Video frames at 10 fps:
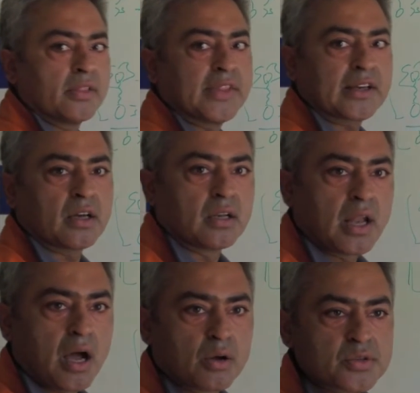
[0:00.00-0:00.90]
that
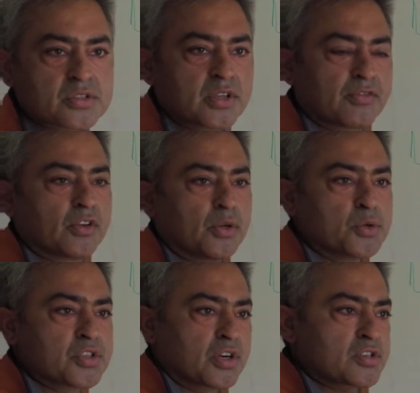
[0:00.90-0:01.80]
allows different
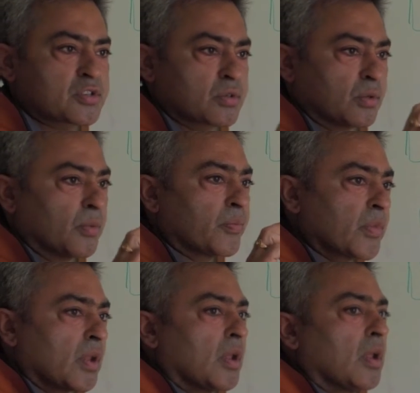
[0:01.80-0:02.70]
users to
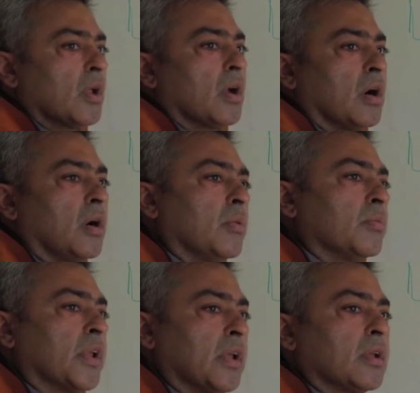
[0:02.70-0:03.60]
um,